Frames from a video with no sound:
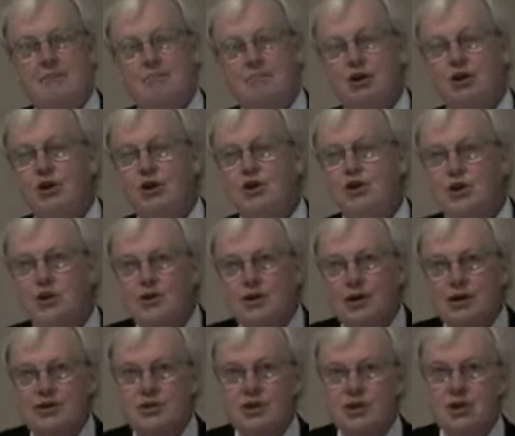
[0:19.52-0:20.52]

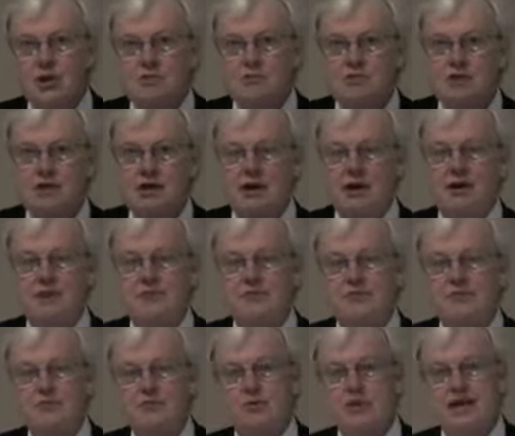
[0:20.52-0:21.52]
polluter in terms
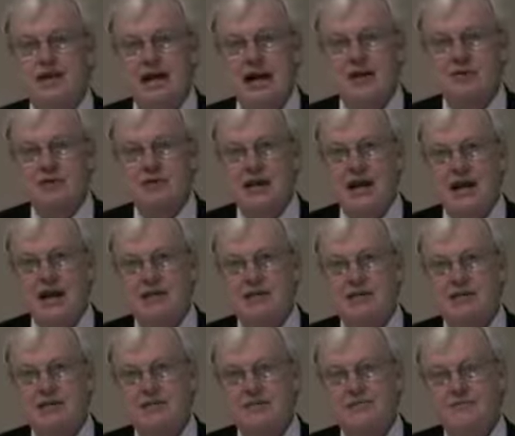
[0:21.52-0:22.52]
of greenhouse
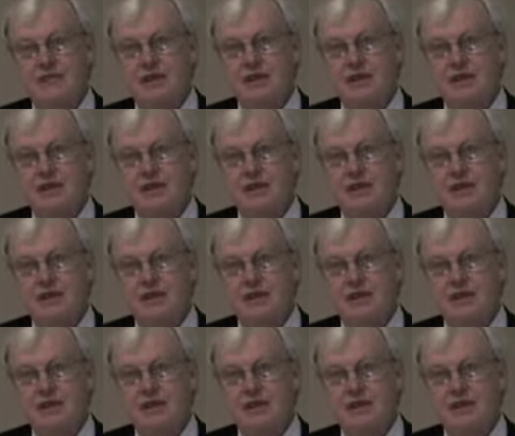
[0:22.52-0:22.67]
gases.